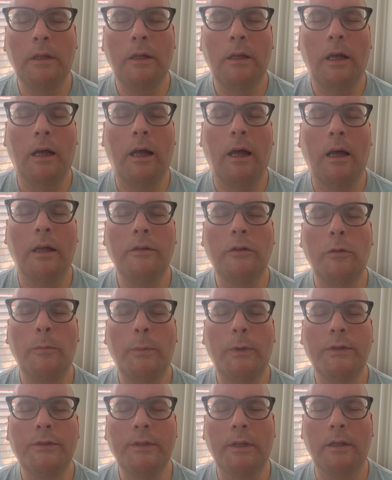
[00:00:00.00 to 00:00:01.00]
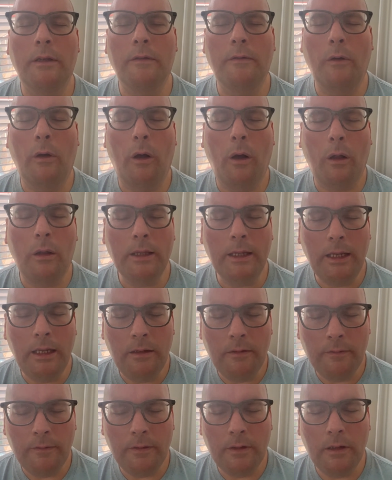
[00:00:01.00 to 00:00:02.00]
100% of all
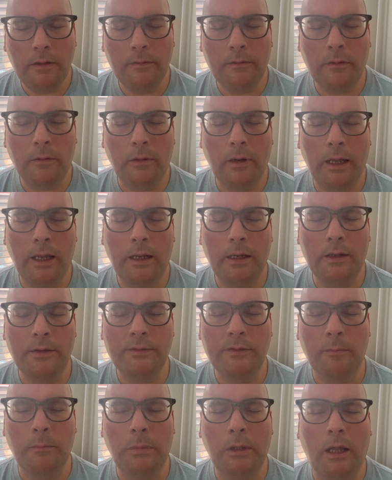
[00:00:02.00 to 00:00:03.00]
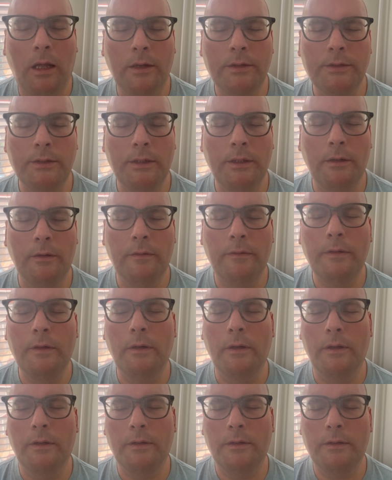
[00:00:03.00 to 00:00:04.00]
infinite varieties of blocks and
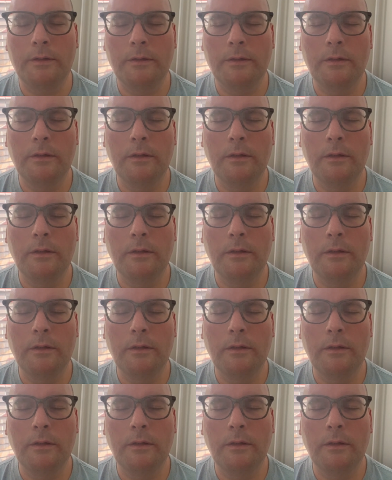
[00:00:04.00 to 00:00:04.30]
interference.